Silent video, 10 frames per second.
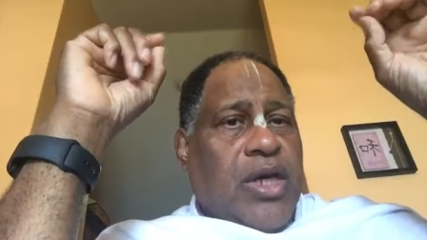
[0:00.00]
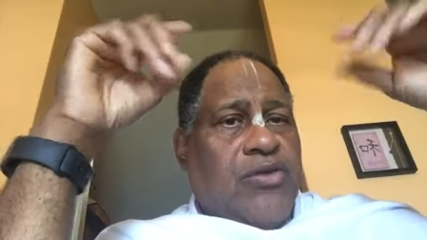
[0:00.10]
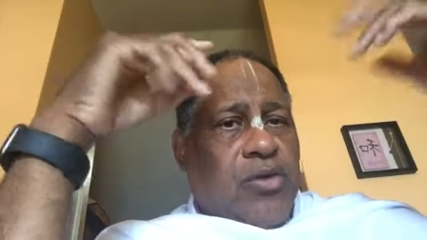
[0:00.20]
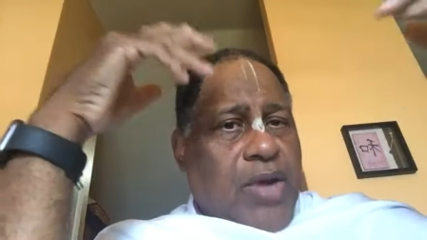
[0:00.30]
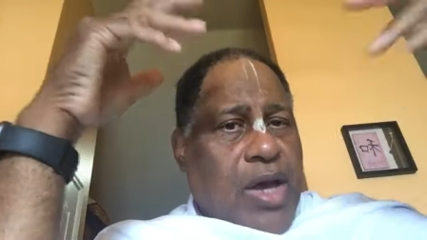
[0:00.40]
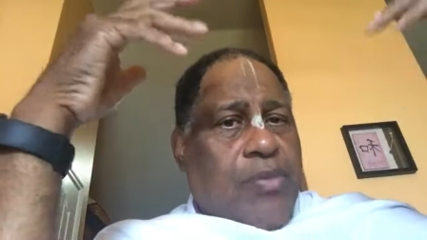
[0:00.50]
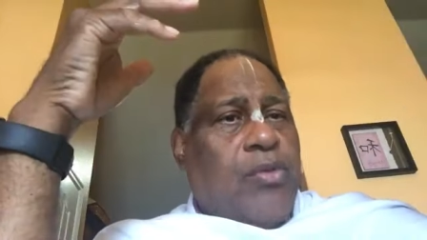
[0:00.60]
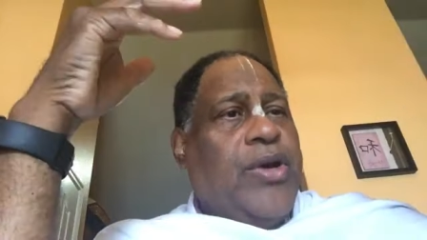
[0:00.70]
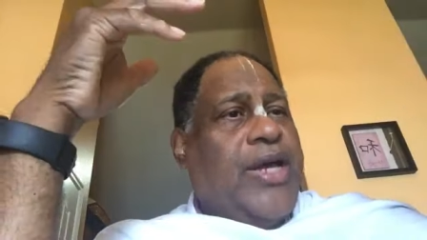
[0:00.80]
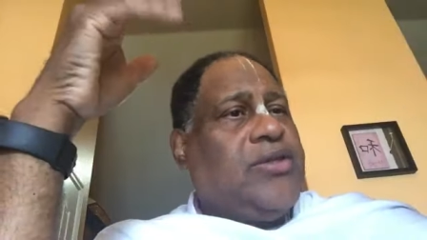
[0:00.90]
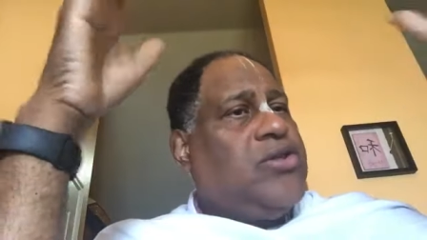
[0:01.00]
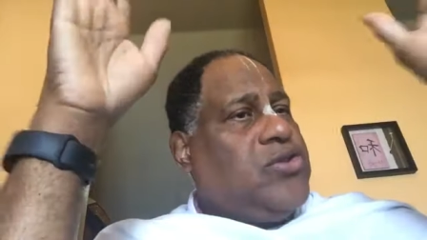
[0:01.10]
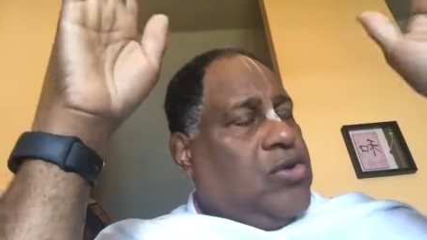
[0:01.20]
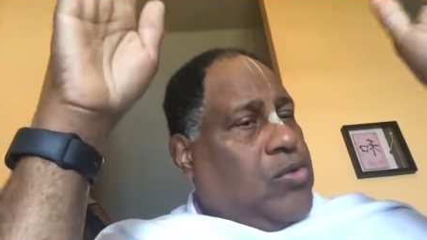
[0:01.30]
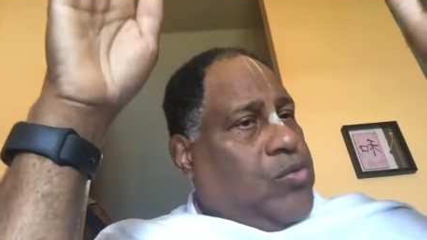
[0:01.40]
And so Mahaprabhu
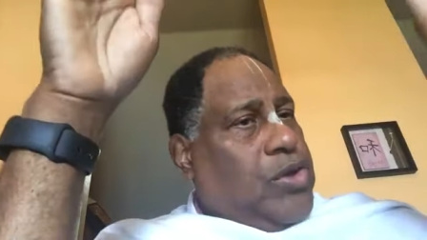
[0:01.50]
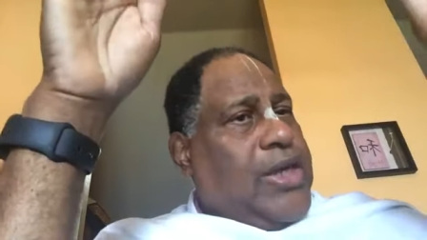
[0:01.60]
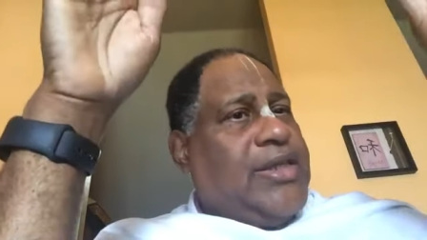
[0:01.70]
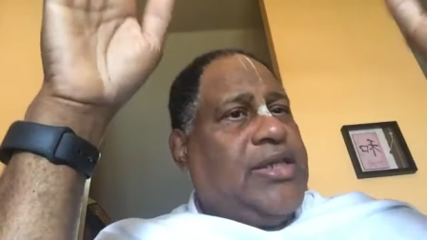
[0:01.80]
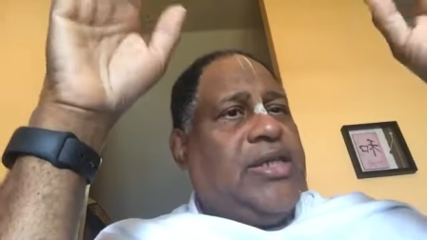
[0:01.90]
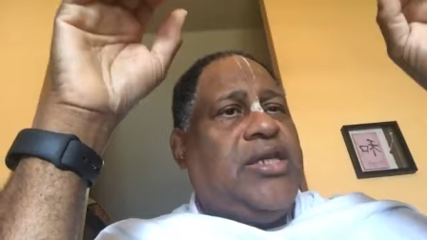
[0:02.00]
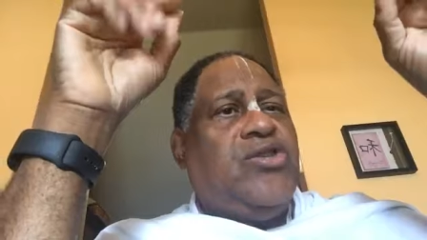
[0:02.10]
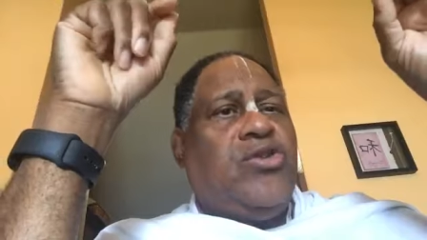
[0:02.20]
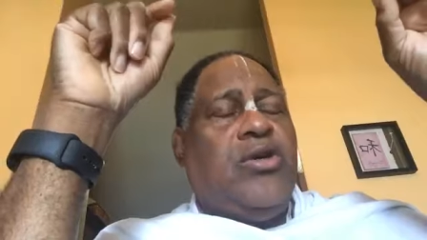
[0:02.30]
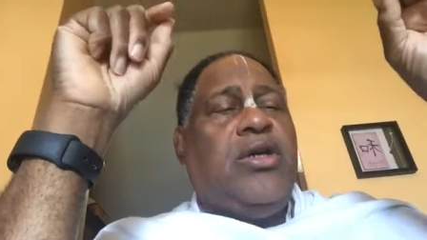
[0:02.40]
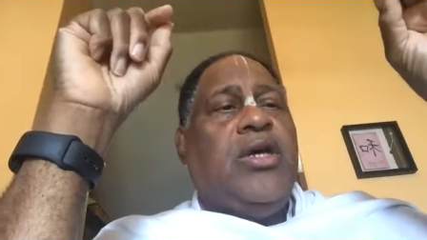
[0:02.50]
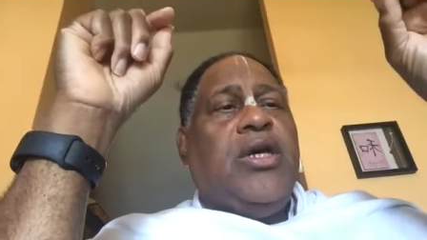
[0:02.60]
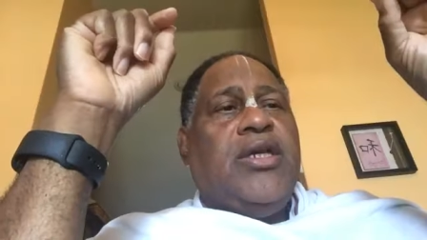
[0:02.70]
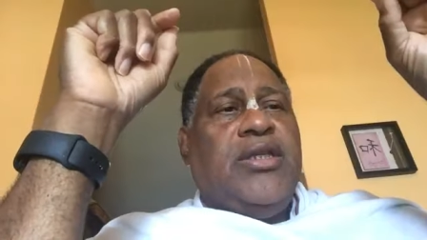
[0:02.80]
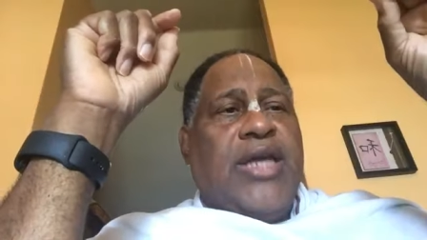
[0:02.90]
answers, your real identity is your
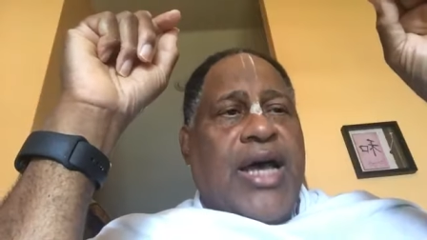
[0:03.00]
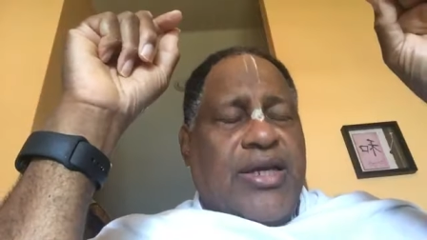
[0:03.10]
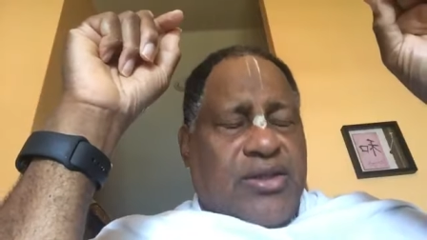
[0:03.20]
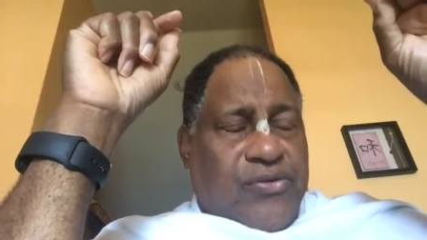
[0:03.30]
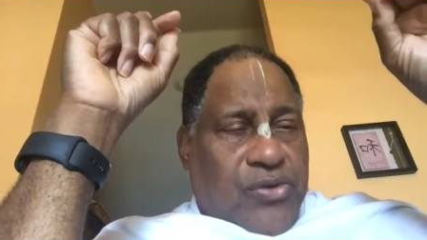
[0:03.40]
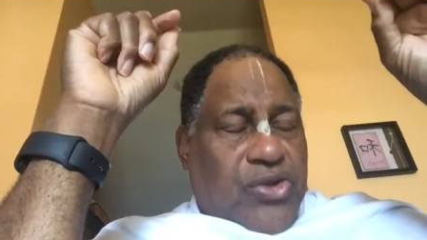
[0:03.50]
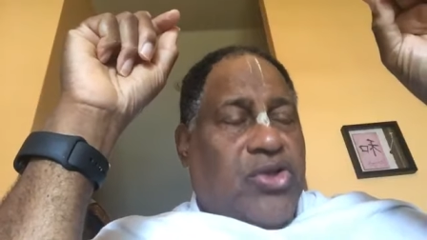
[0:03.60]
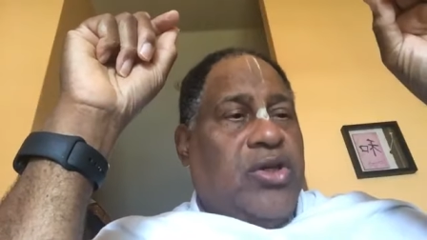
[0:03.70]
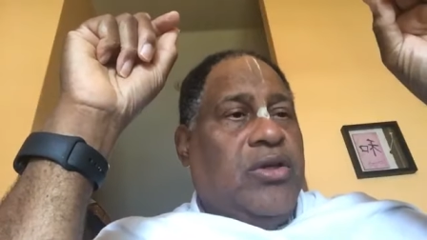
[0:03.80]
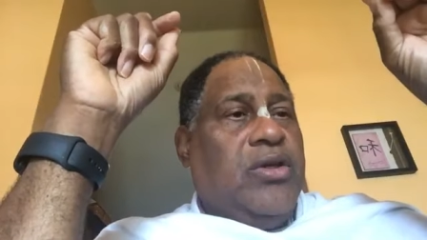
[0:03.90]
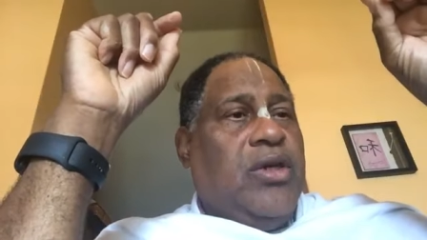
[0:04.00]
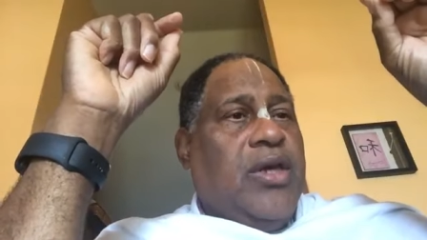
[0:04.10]
Das of Krishna.